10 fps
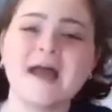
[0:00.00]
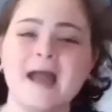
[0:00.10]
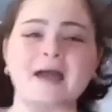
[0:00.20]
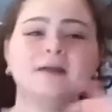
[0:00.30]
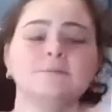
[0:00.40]

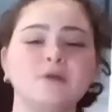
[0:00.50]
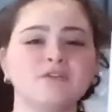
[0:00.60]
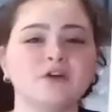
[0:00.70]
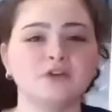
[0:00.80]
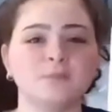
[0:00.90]
and
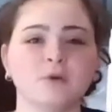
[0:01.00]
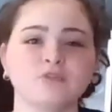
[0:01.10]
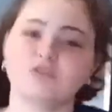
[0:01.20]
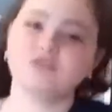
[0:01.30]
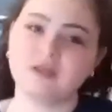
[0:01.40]
press on your post
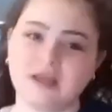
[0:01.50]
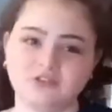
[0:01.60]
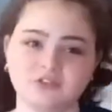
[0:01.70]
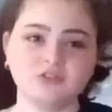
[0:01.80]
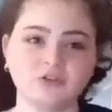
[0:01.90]

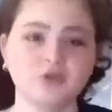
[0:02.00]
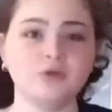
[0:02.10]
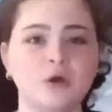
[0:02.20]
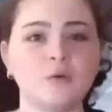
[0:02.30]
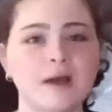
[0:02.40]
notifications so you
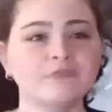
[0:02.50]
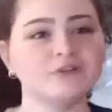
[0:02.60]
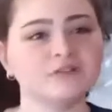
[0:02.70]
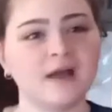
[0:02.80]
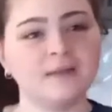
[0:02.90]
know every
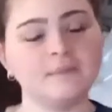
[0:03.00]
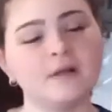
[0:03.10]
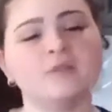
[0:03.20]
time